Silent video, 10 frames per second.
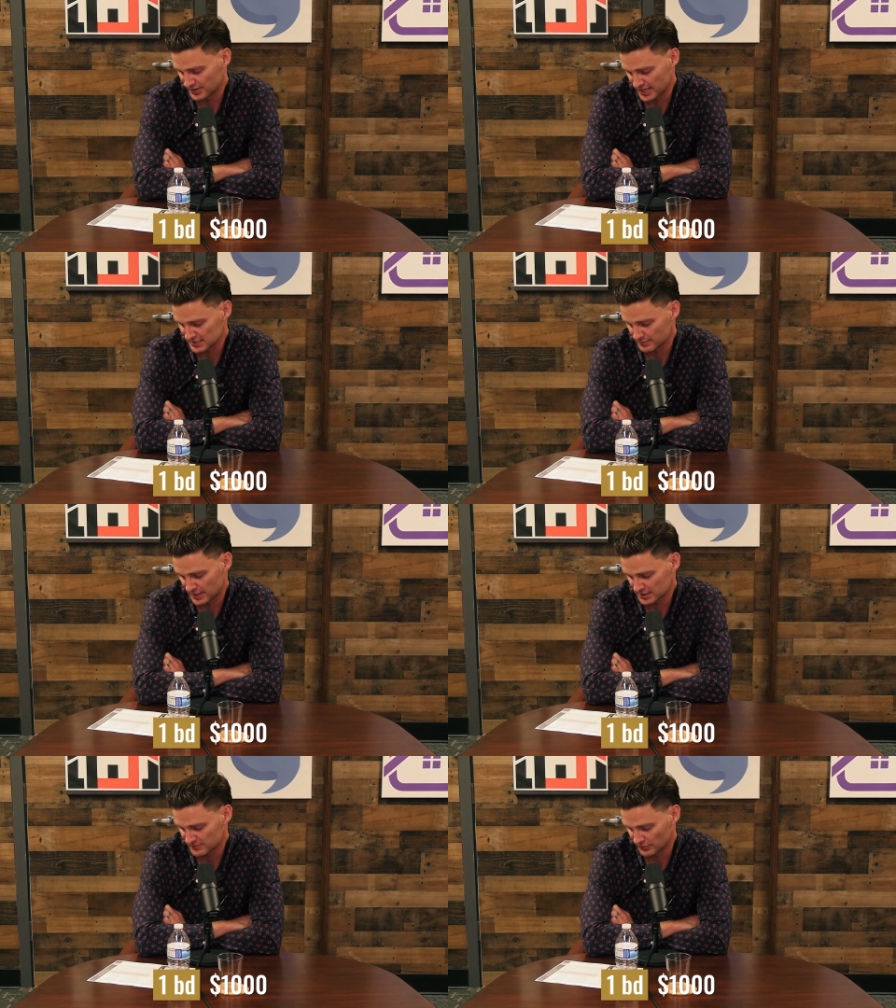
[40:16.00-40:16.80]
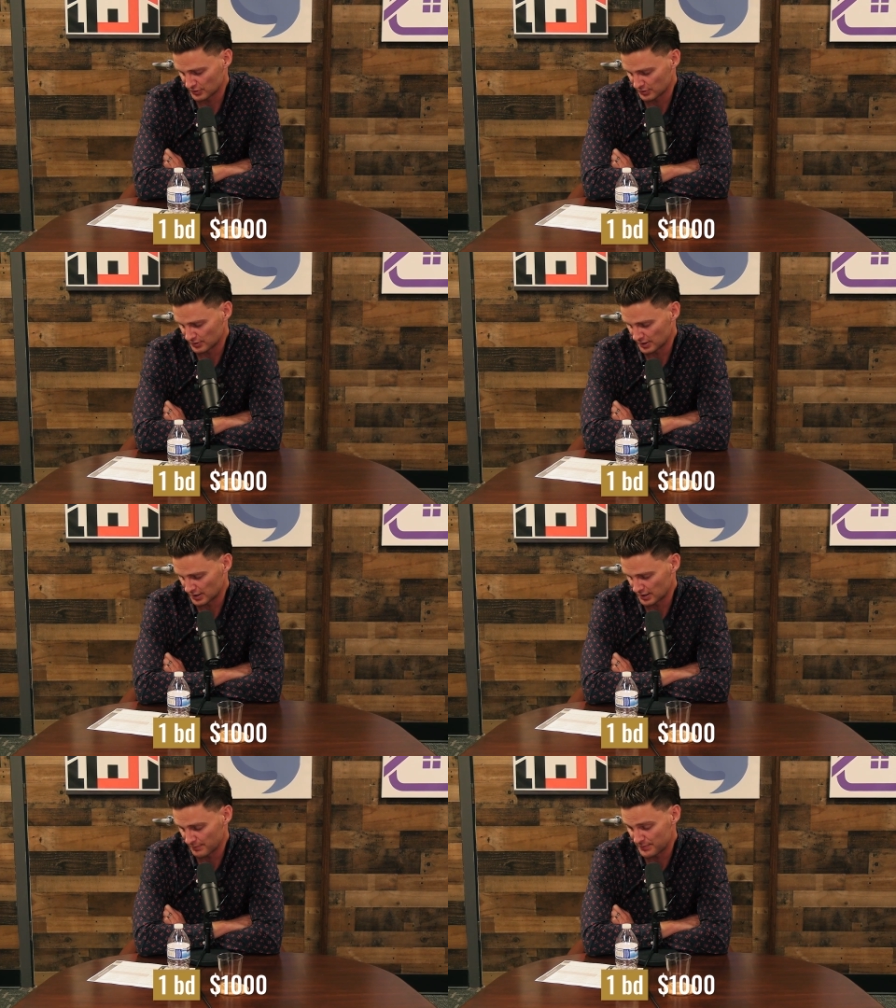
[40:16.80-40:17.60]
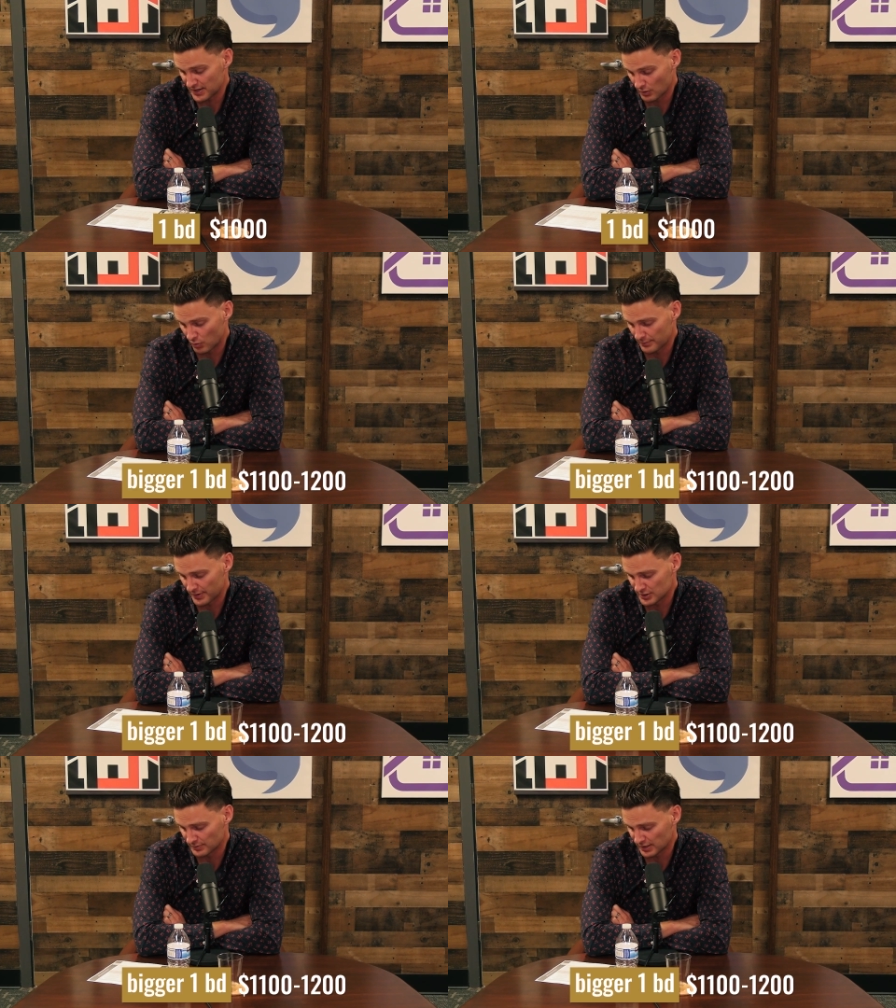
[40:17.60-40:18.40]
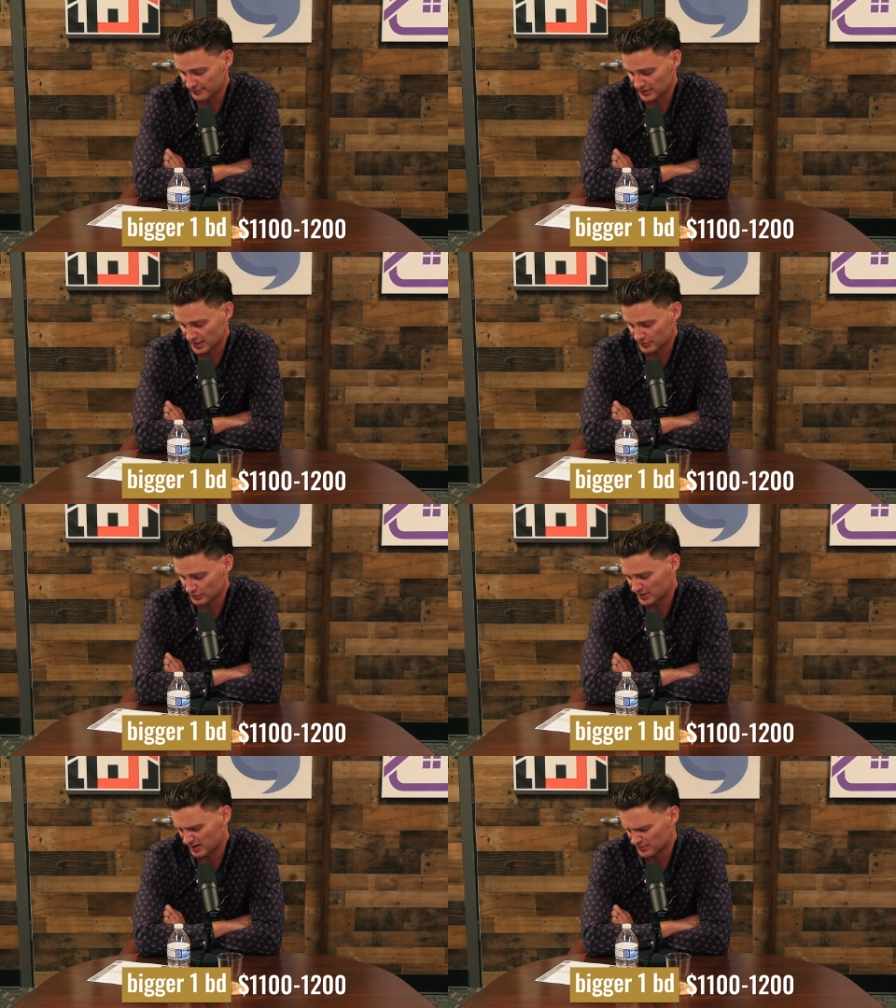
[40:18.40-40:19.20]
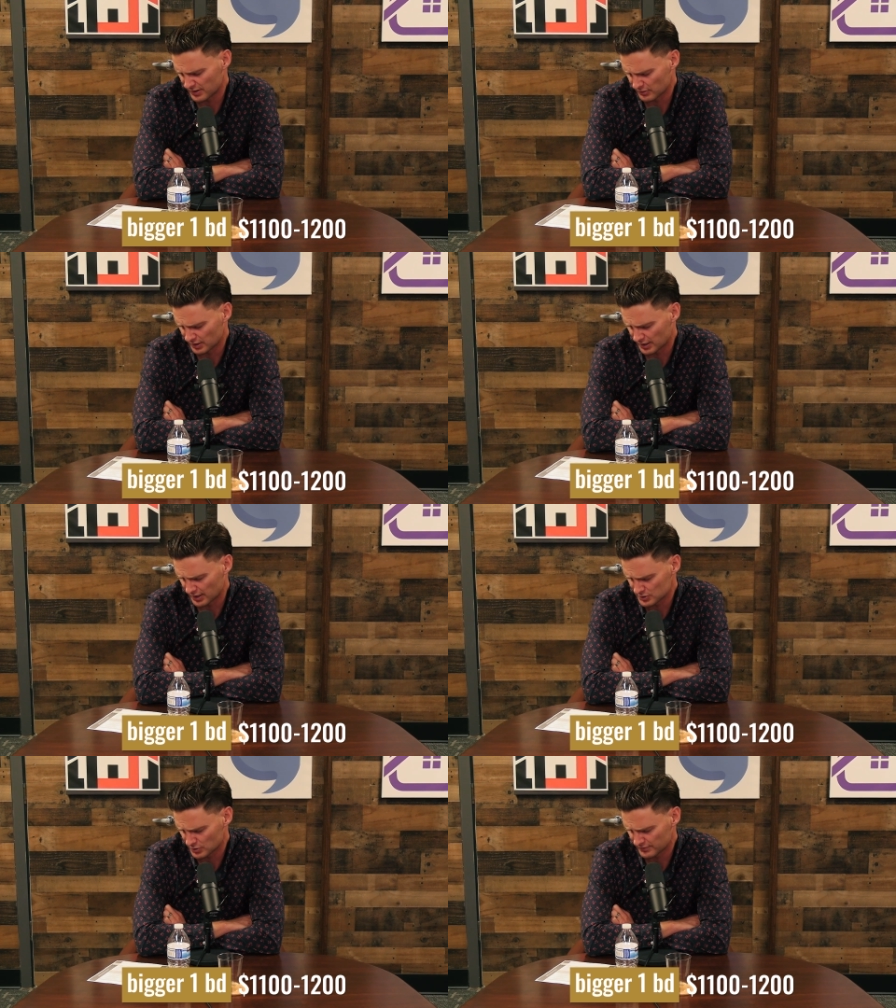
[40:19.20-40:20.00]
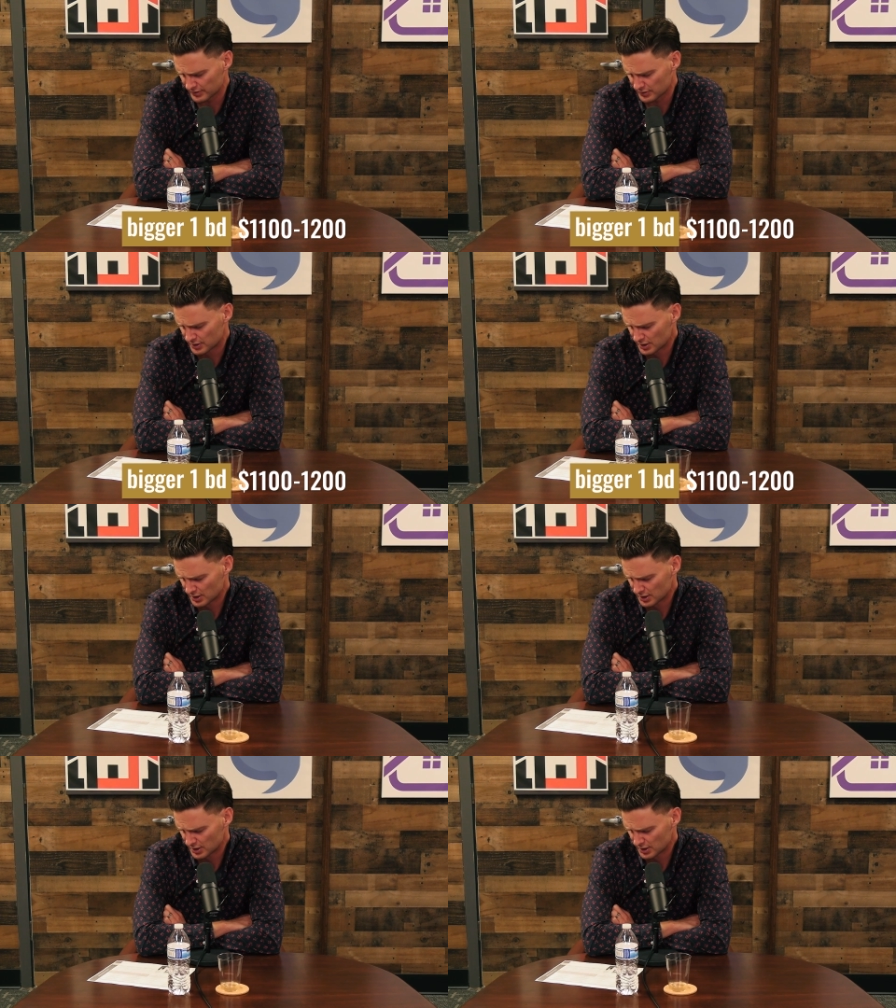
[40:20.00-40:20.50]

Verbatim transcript: a thousand bucks. For uh, a bigger one bedroom, eleven hundred, but a bit under uh, twelve hundred.